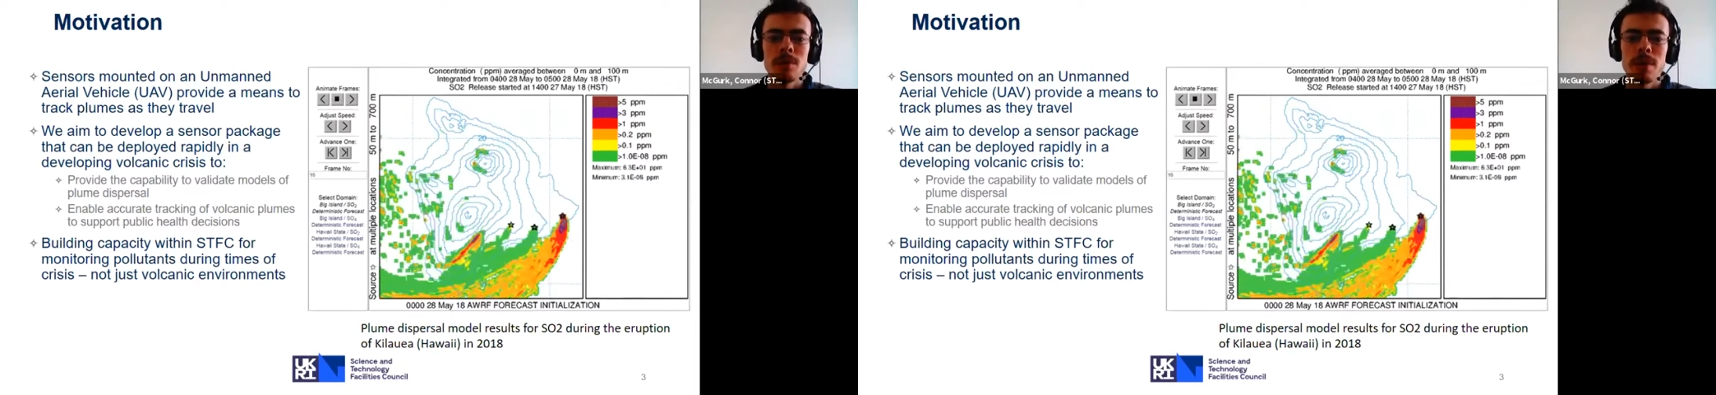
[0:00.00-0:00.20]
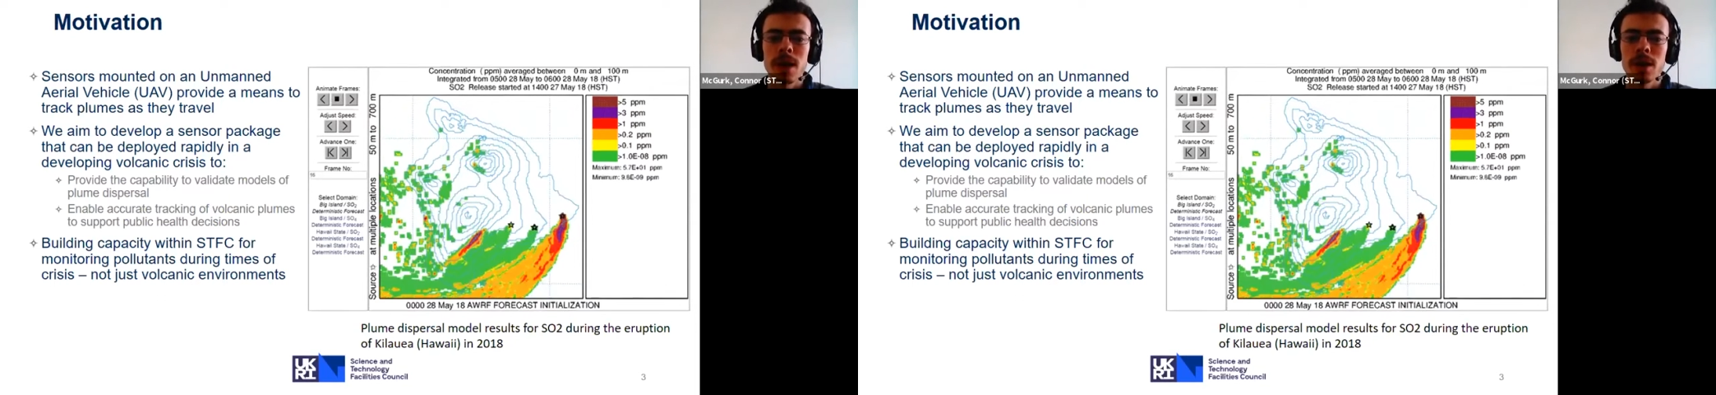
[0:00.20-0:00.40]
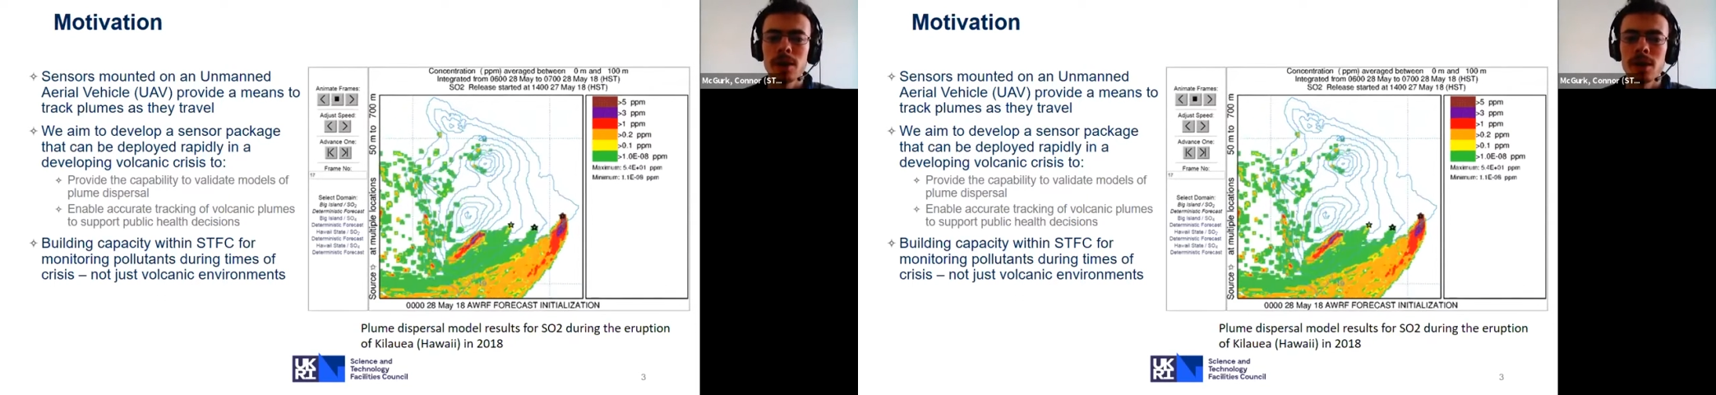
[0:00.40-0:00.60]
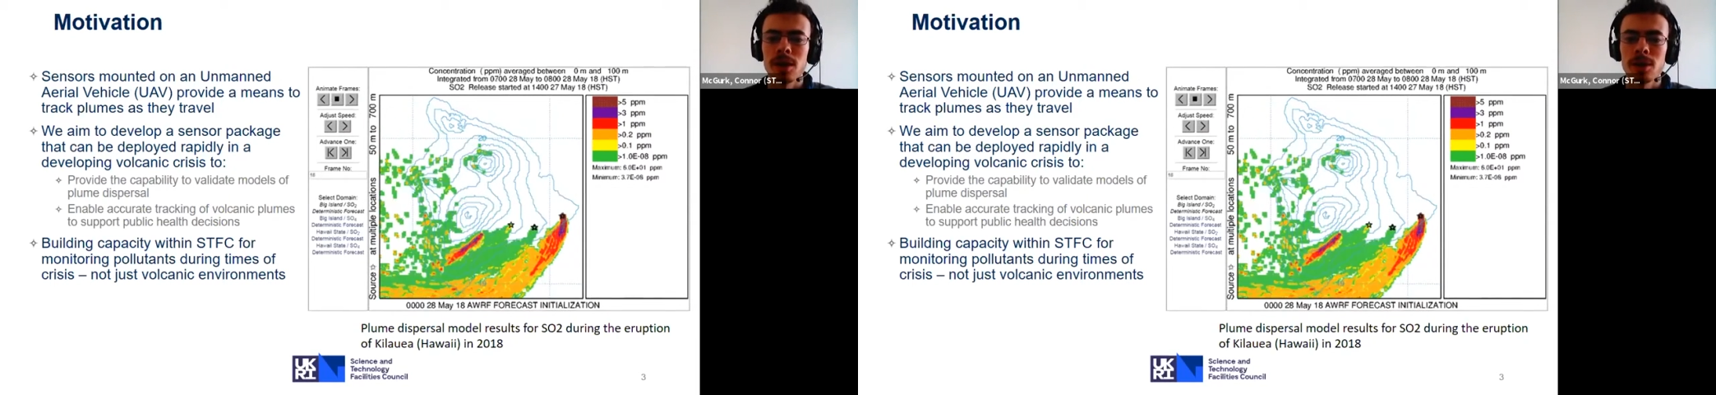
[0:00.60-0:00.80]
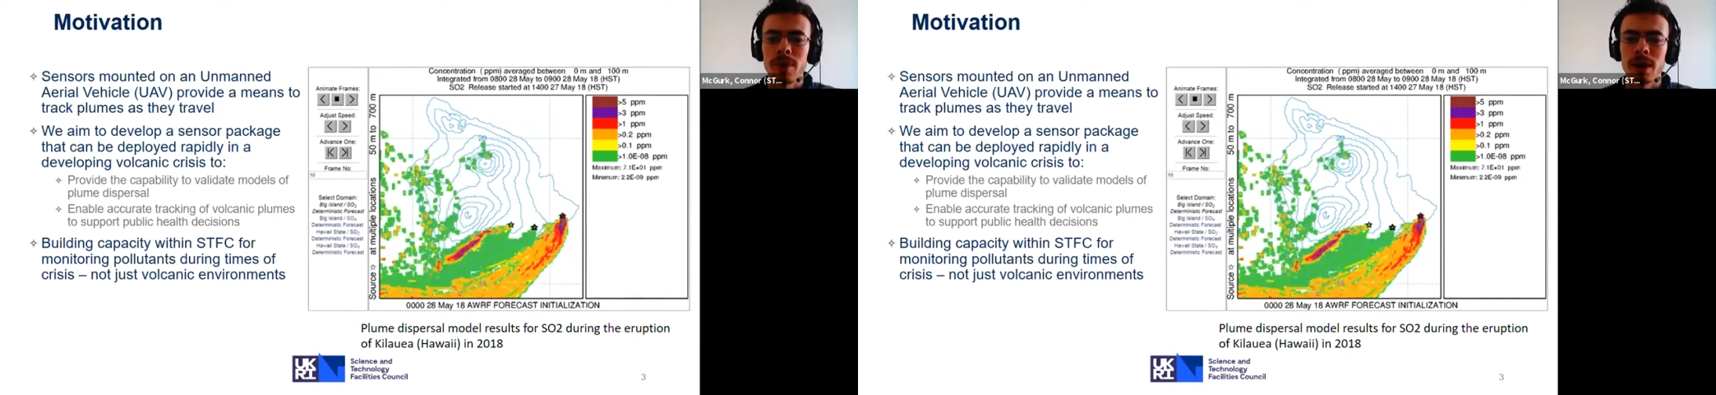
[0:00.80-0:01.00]
make a
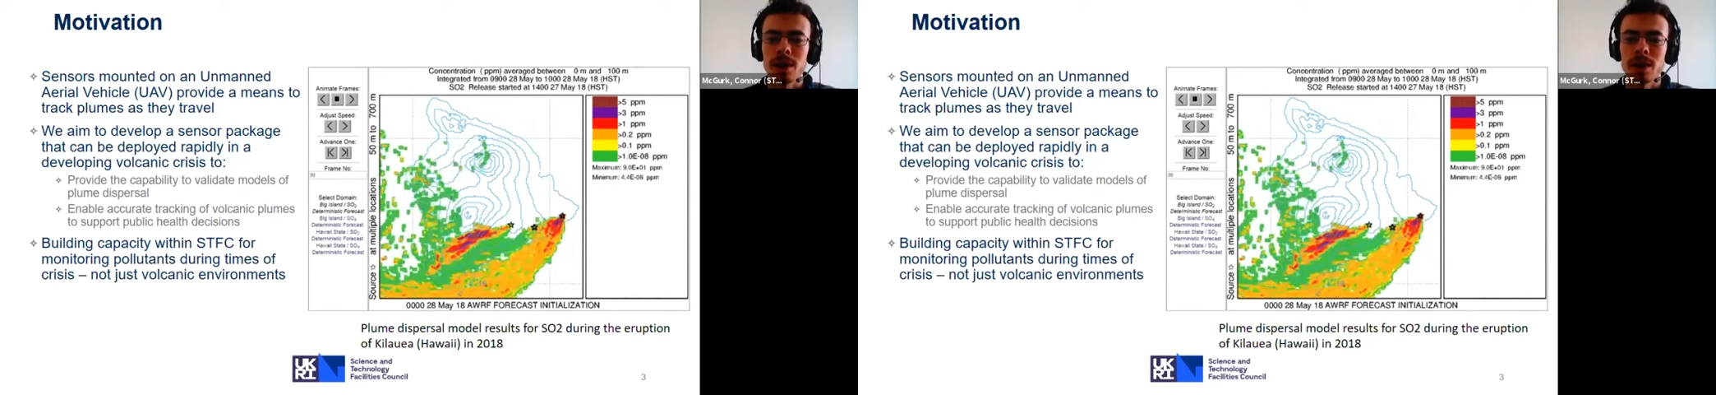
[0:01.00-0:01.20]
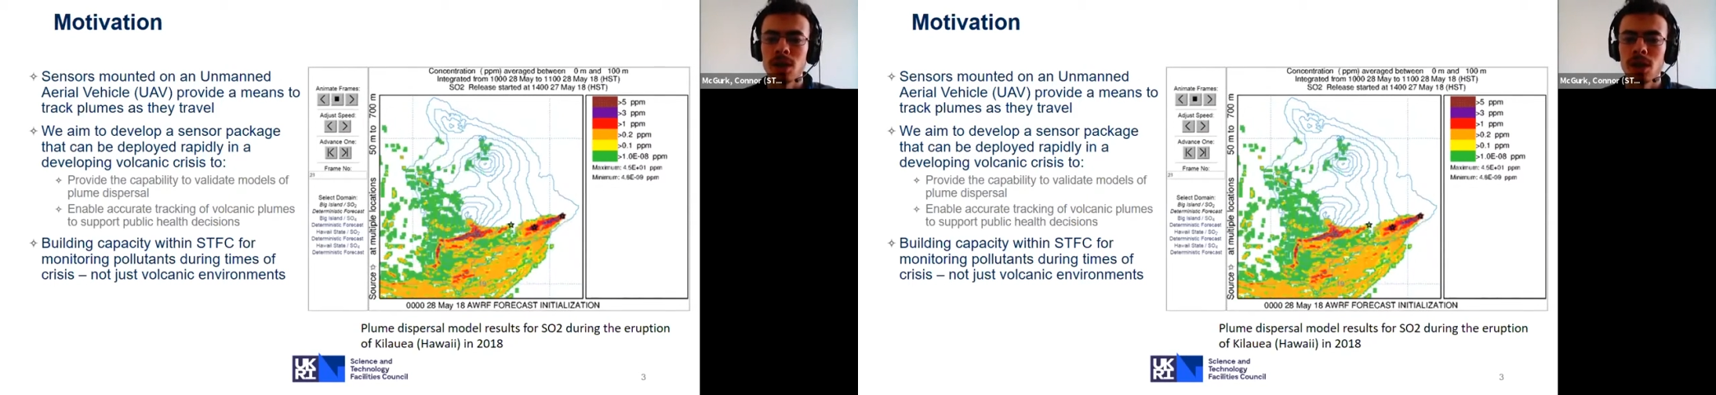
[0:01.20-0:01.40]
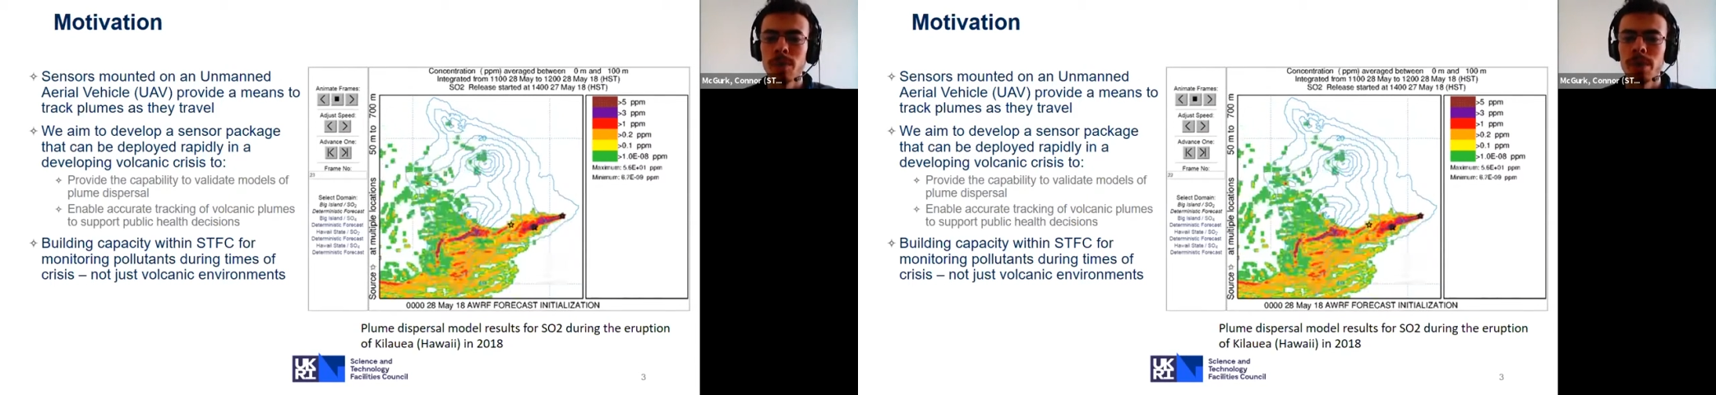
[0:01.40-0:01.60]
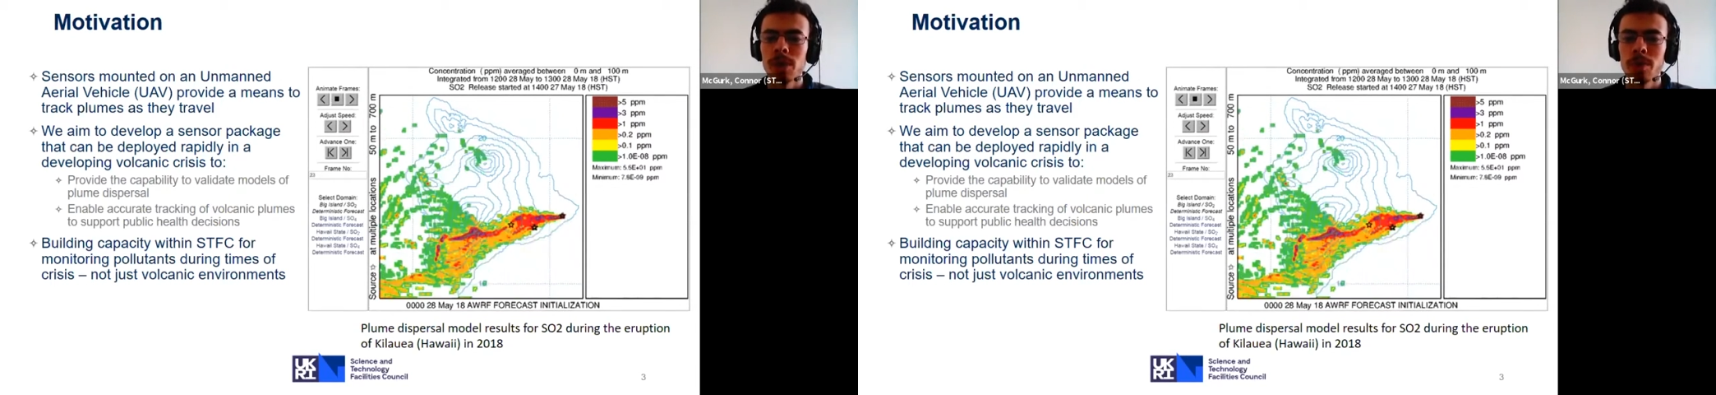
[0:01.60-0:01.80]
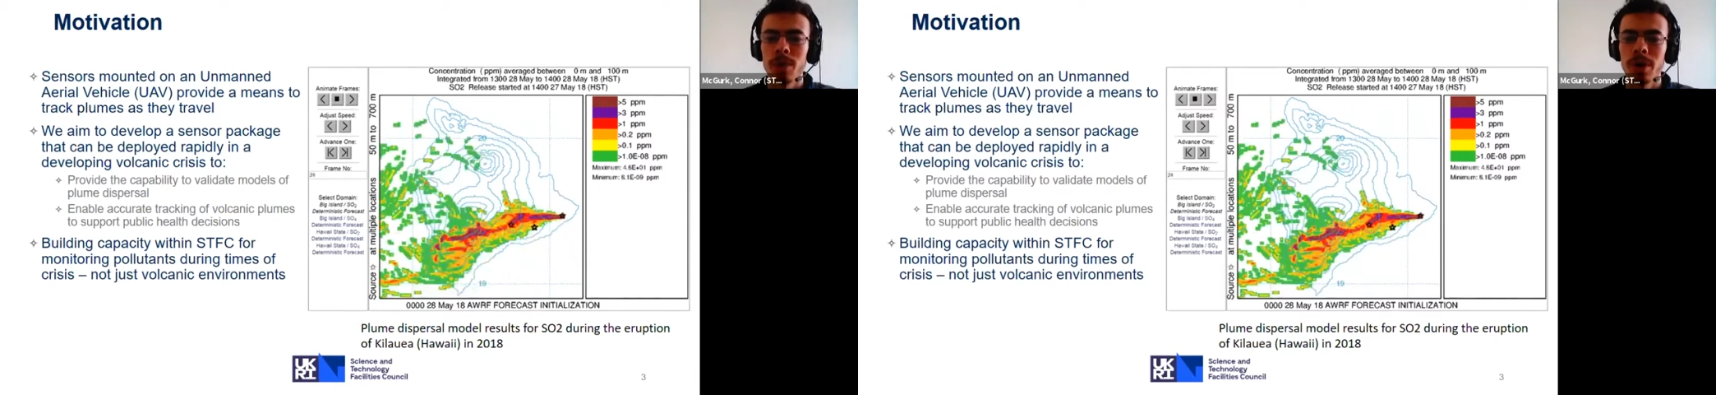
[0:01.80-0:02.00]
sensor package that could be
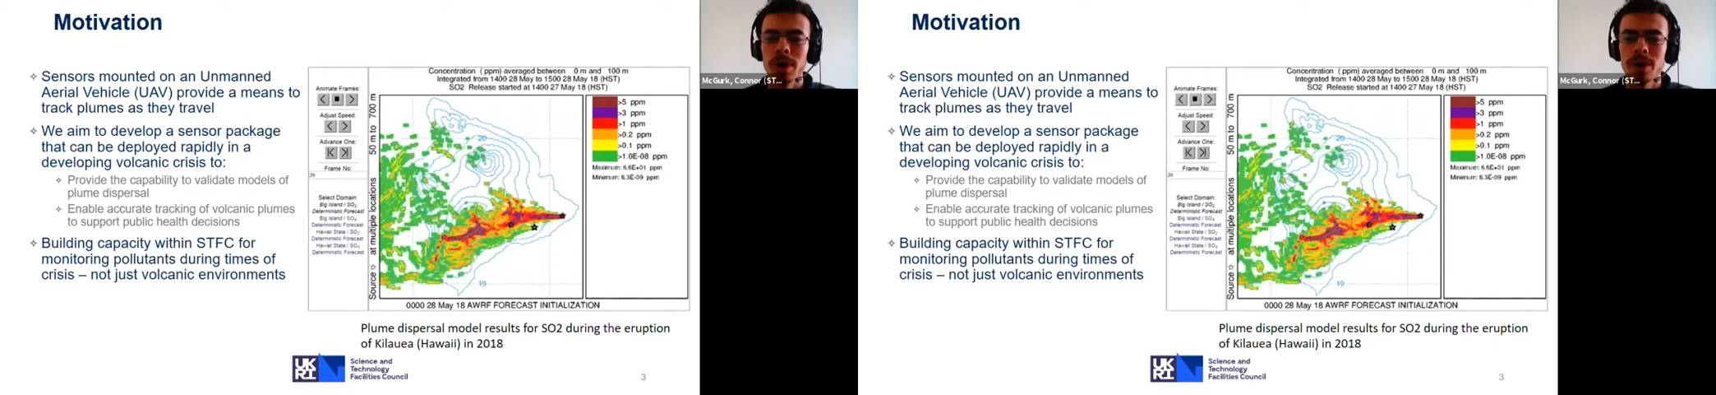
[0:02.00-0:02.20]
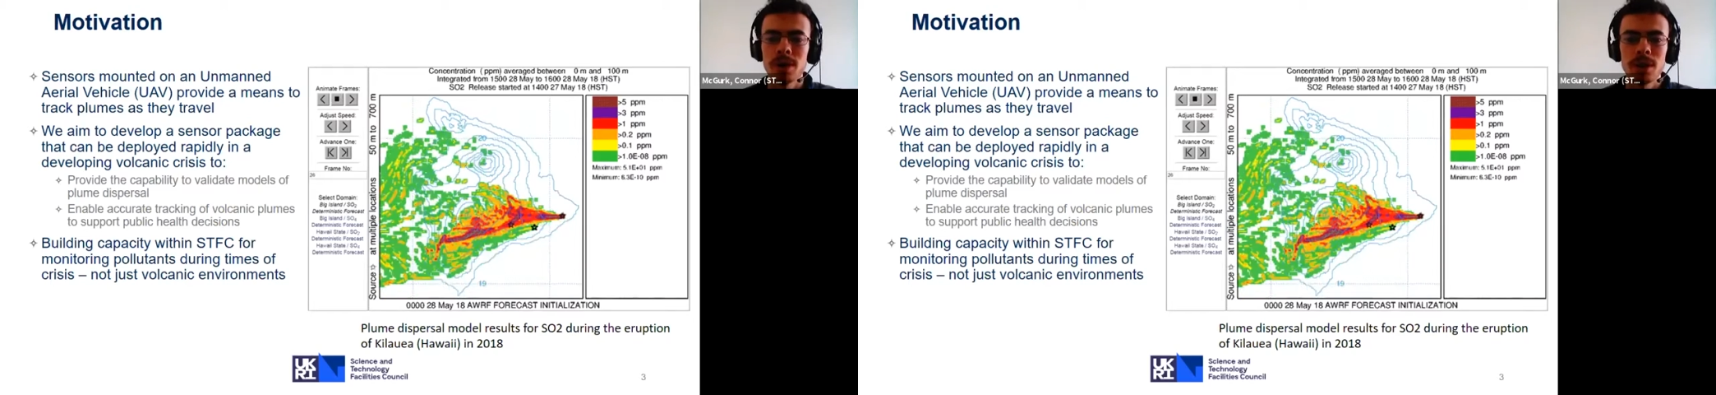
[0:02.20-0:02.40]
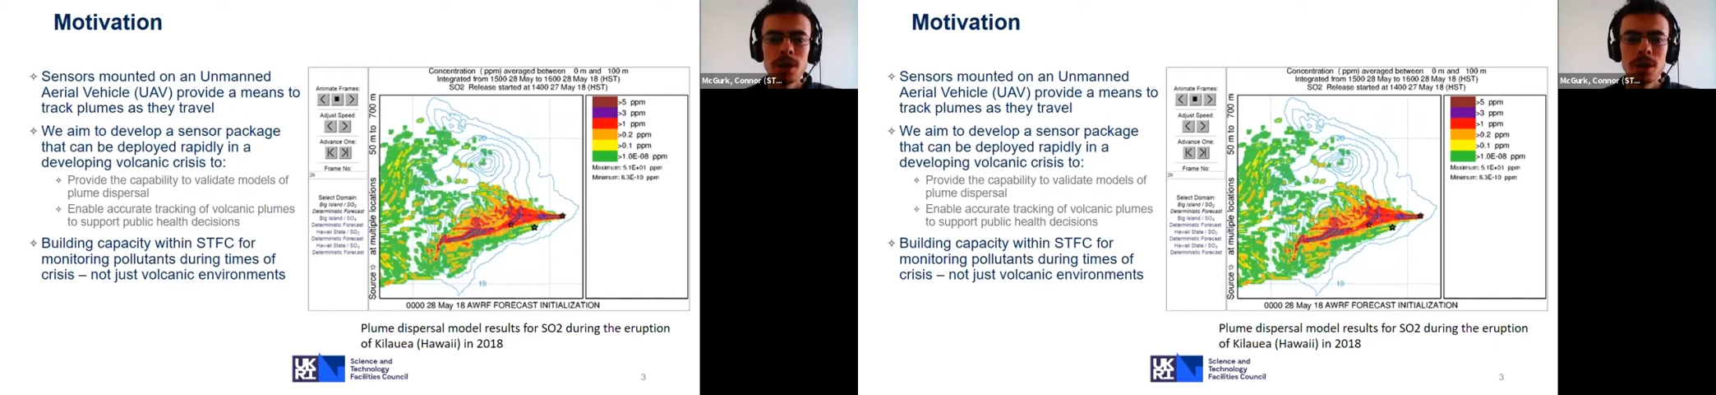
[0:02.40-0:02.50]
deployed